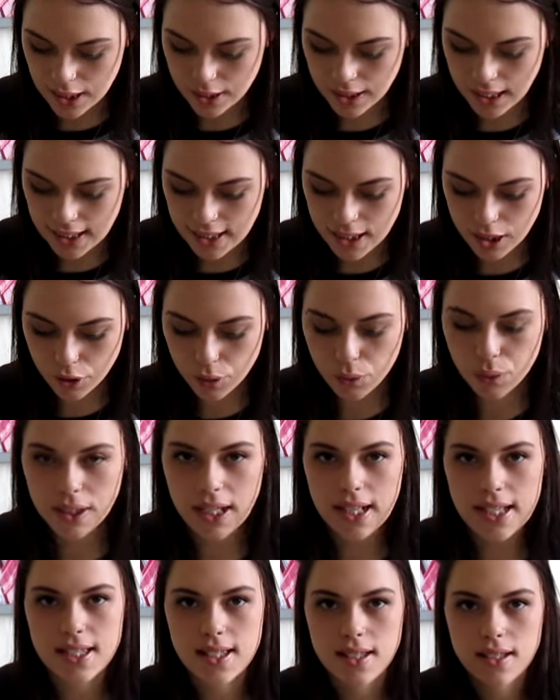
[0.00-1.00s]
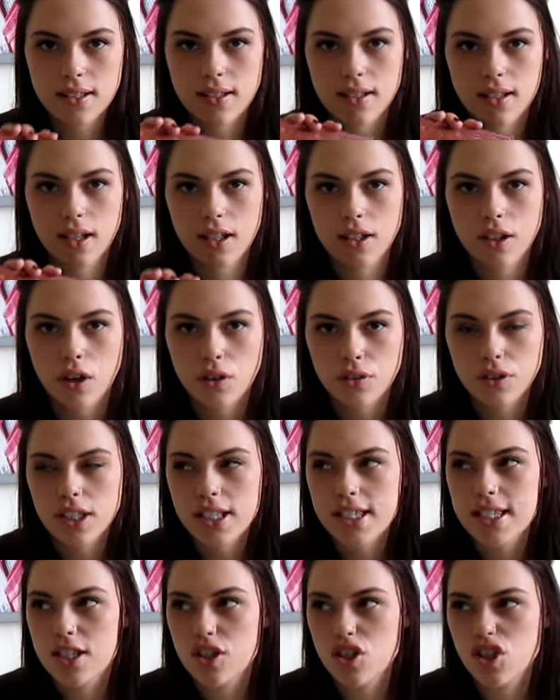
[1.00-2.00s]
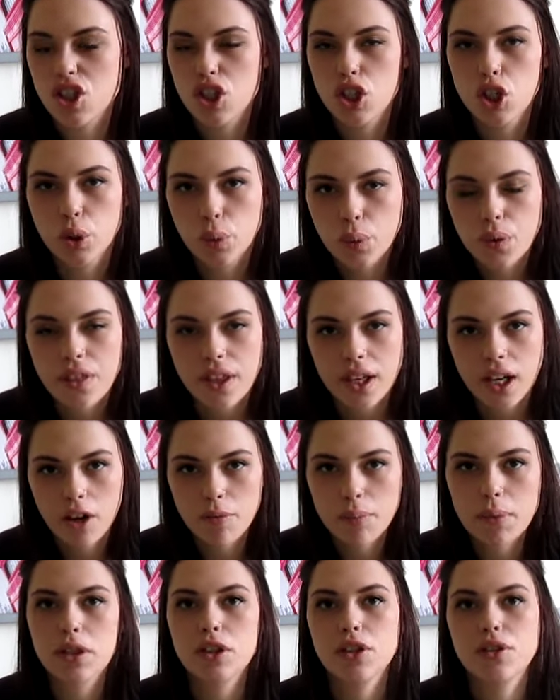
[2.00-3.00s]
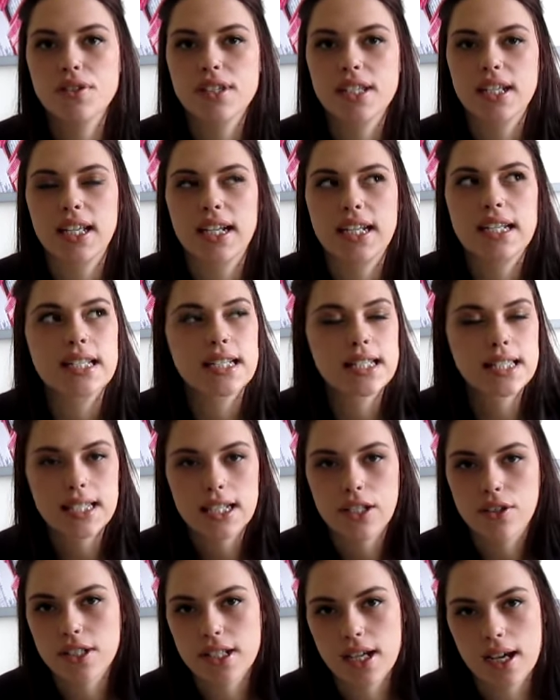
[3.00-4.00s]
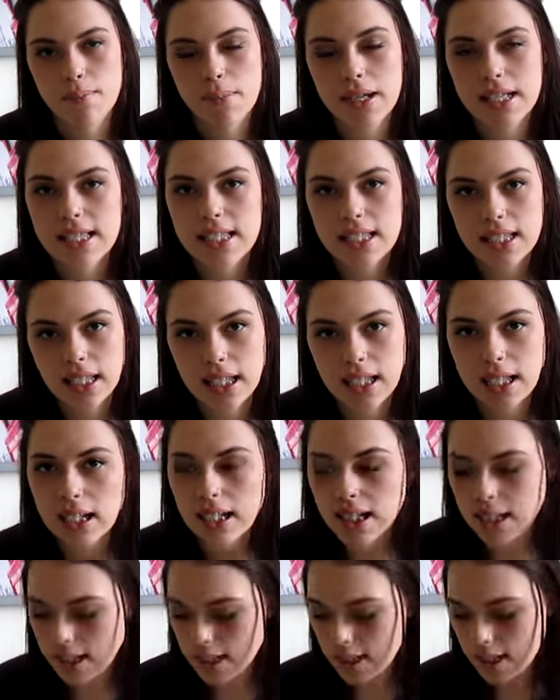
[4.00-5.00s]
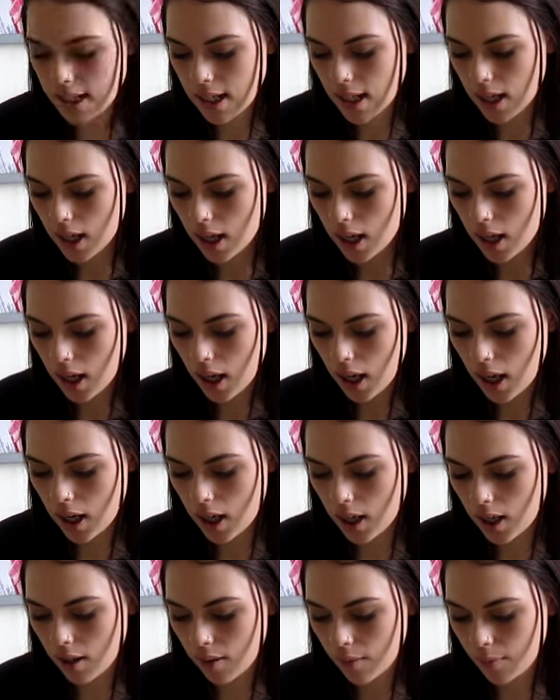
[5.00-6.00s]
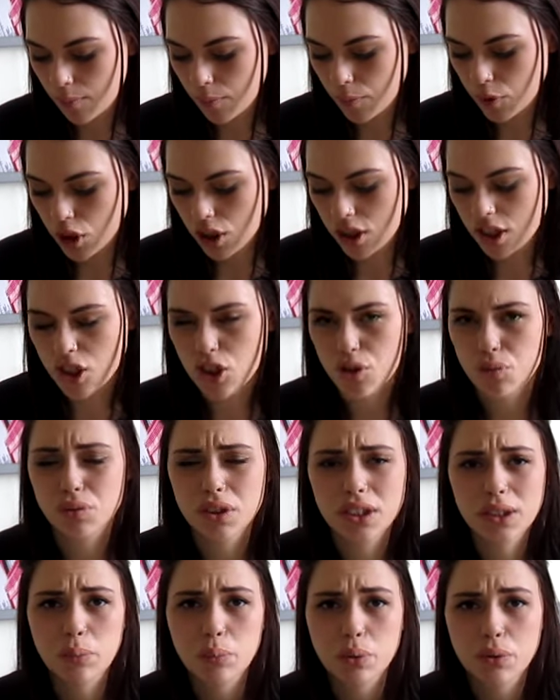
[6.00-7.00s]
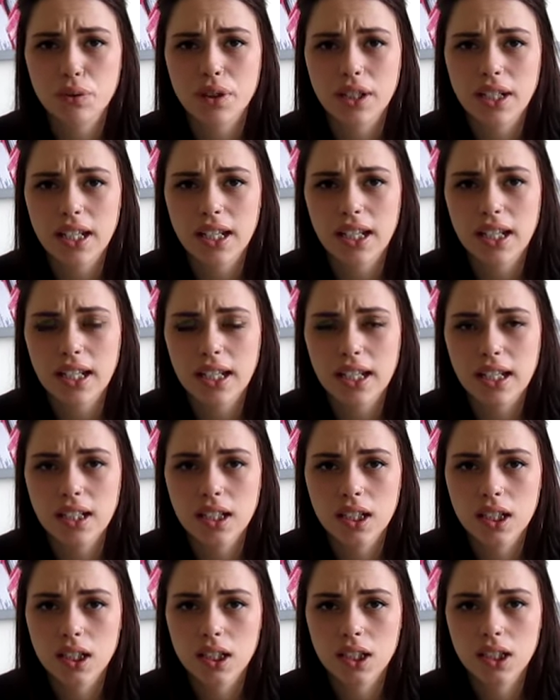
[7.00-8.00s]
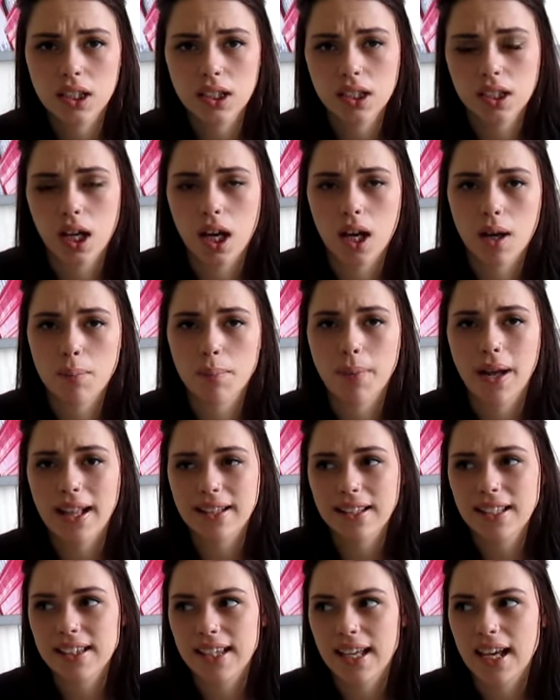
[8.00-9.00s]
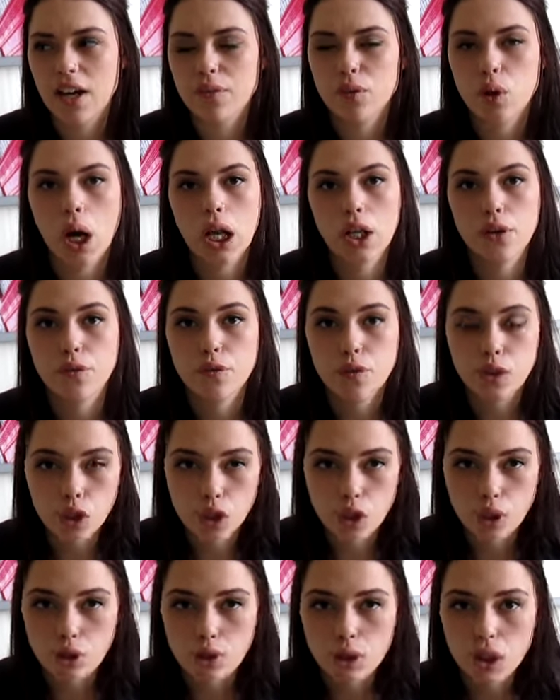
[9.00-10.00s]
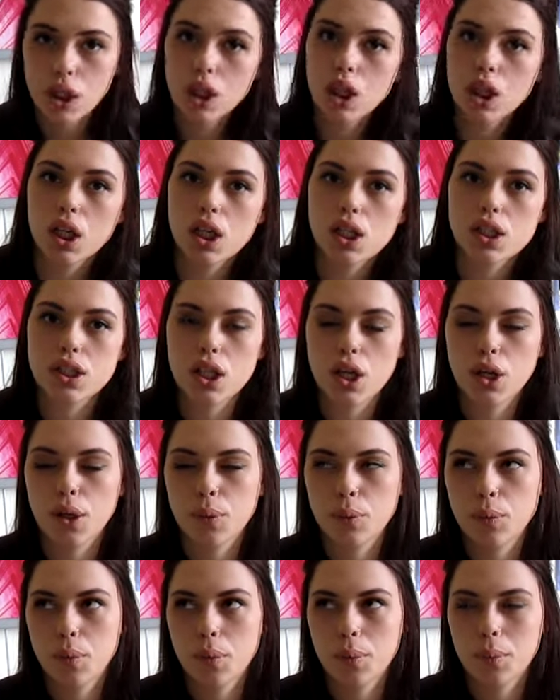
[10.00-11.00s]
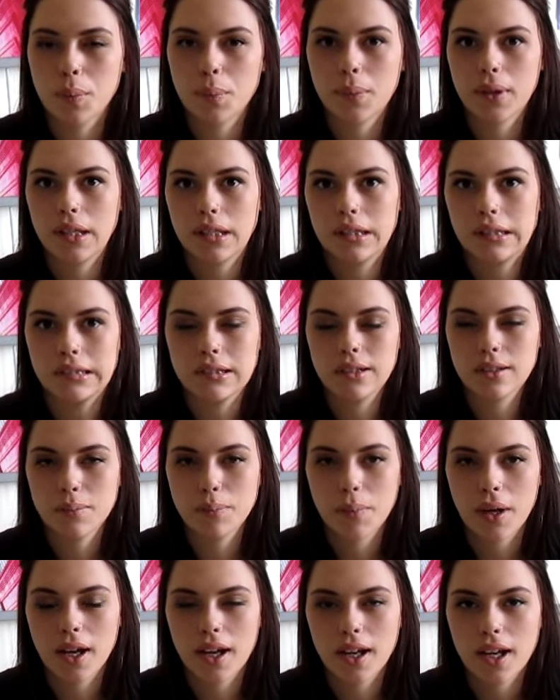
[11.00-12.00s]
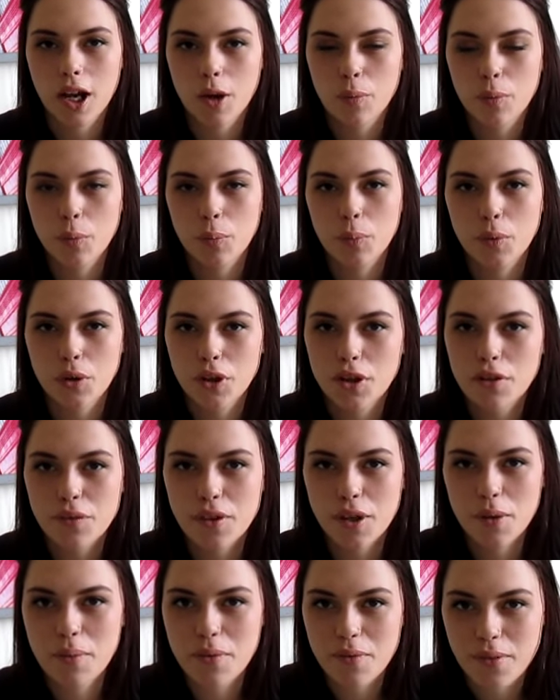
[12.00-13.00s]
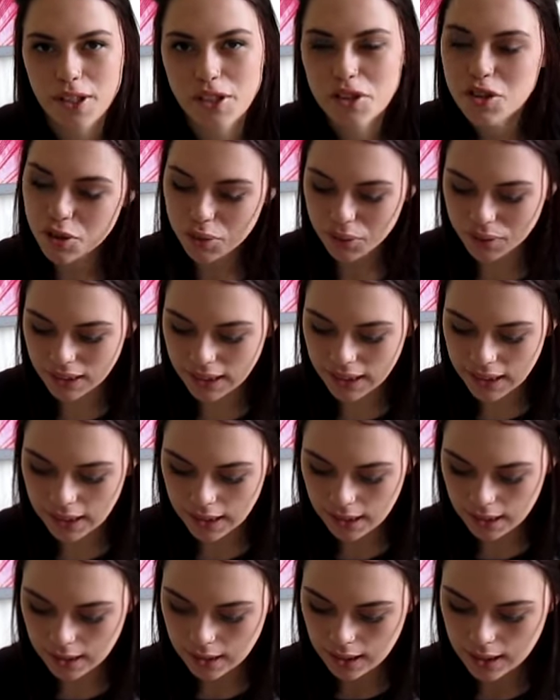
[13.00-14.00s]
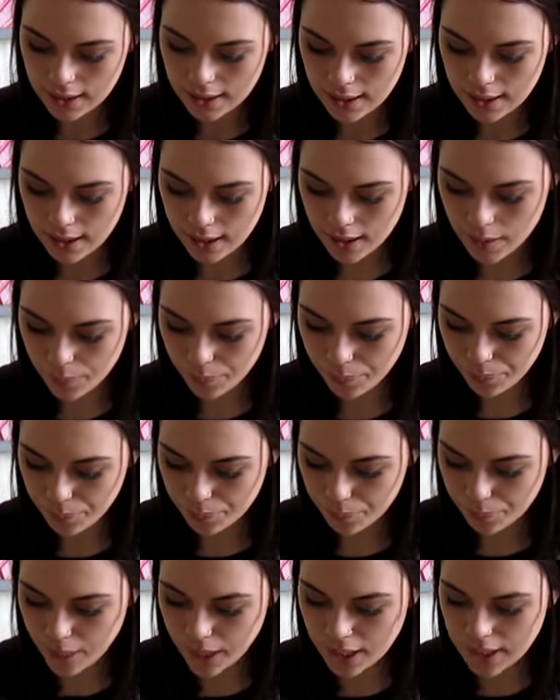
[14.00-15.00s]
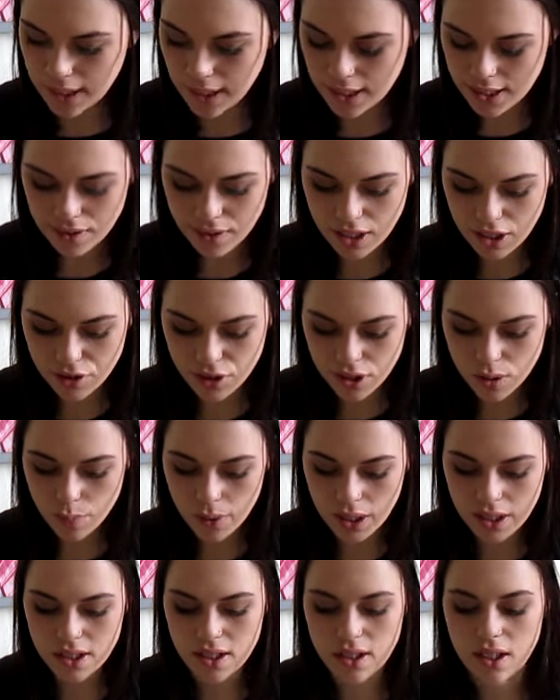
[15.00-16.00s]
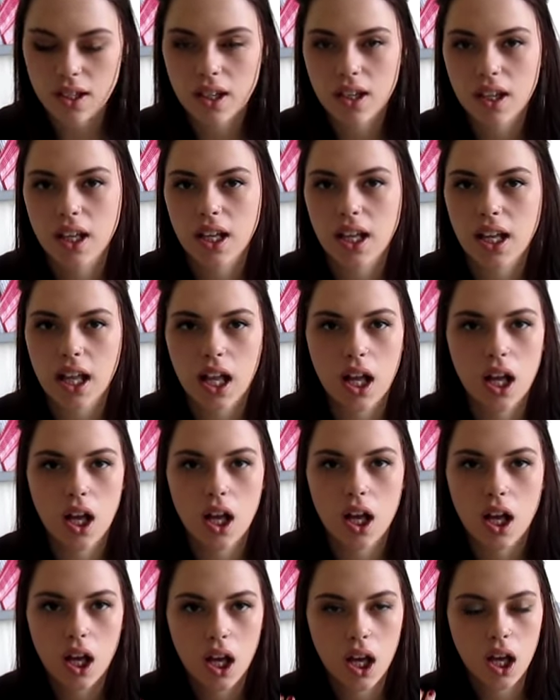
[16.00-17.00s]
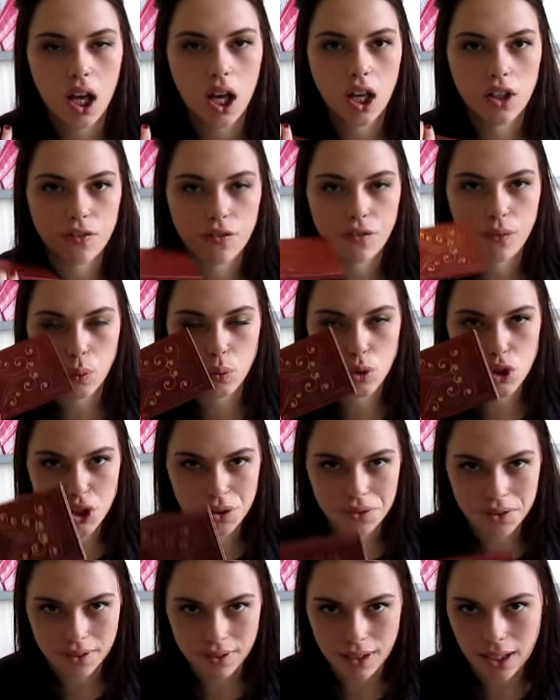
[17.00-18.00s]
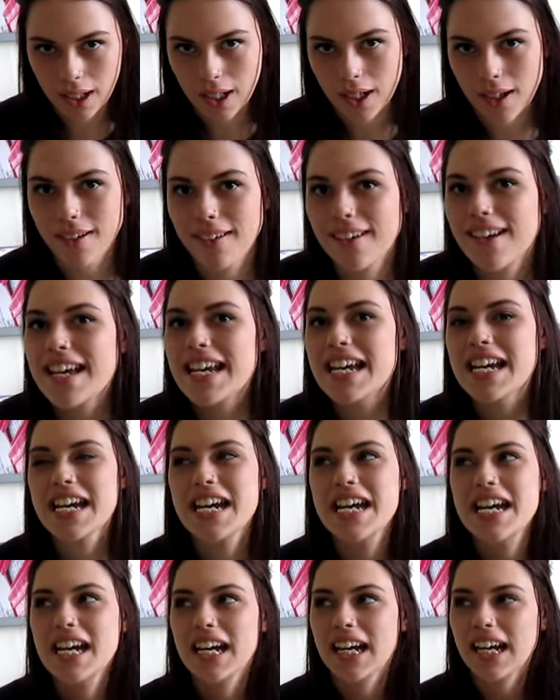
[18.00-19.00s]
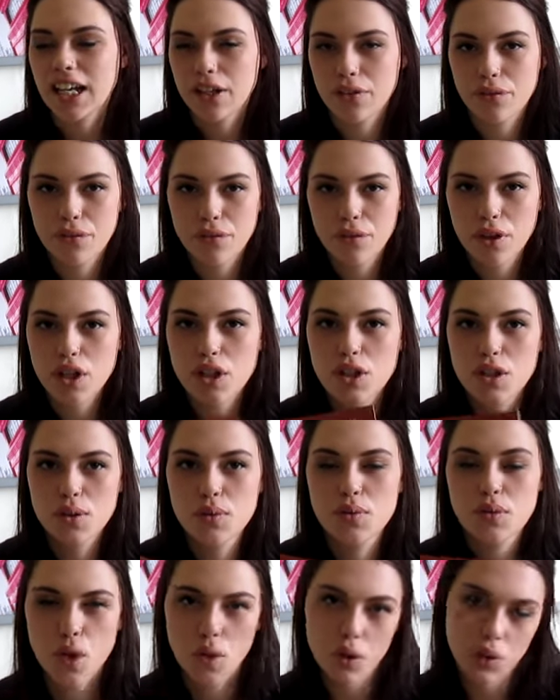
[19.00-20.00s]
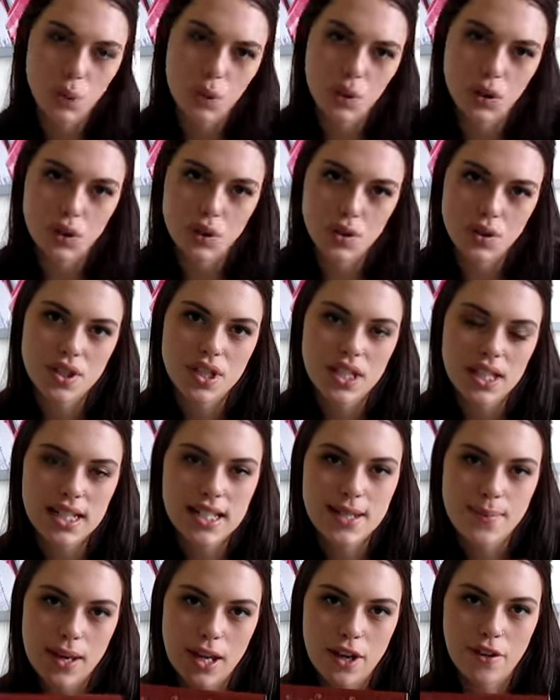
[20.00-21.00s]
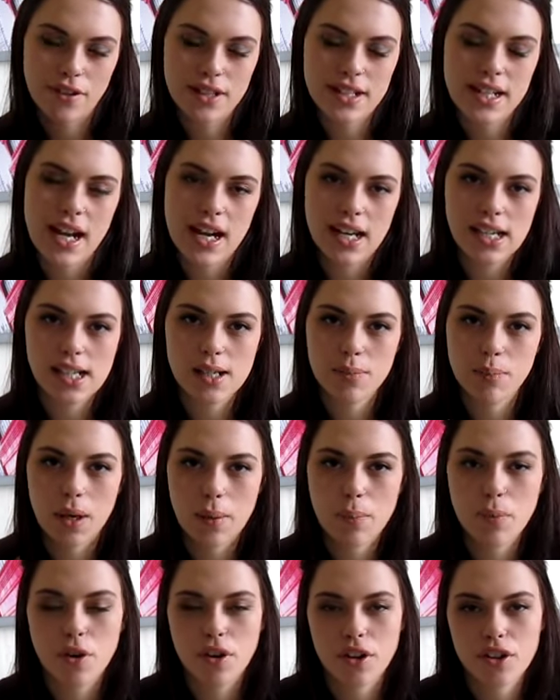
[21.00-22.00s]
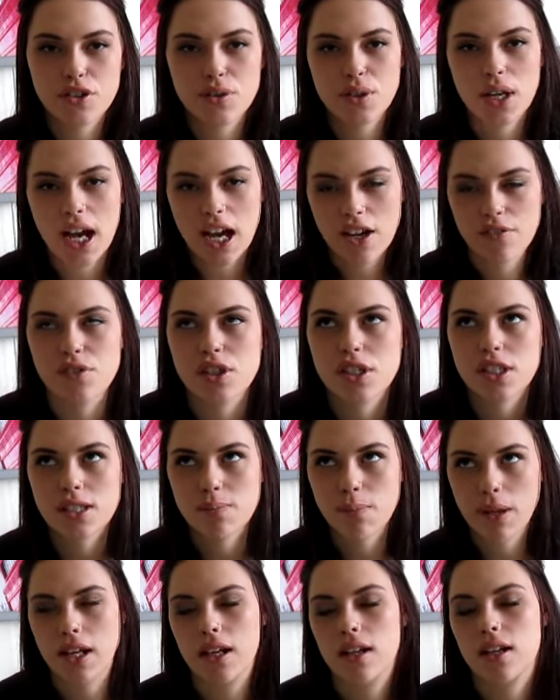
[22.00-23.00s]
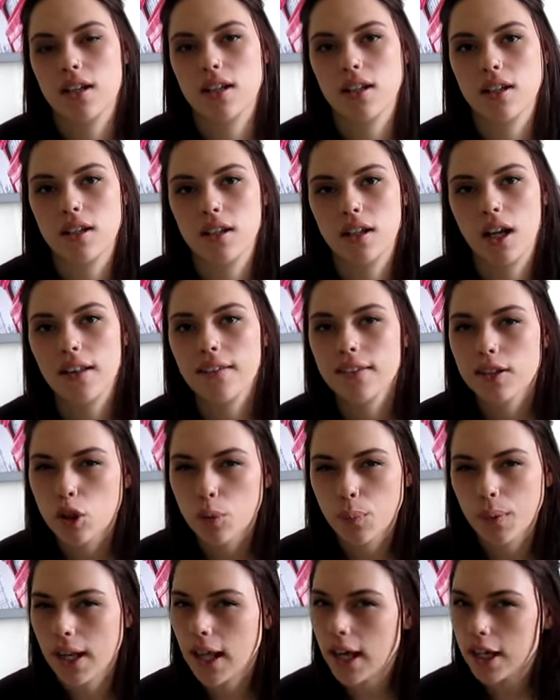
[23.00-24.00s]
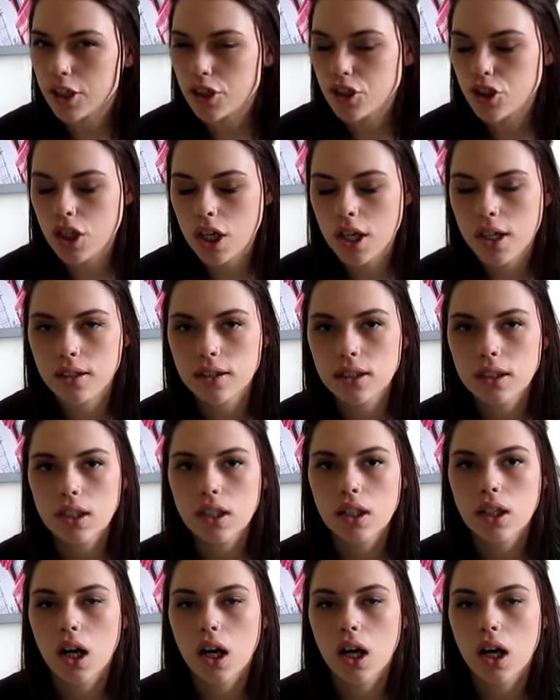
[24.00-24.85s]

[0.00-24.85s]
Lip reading: so that's that's just a new thing I've been using, and it doesn't irritate my skin. It is just such a really pretty palette. They have quite a few, so I will probably buy a couple more of them eventually. But yeah, so that's just back to the, unfortunately, if you don't want your skin to be irritated by products, you have to spend a little bit extra,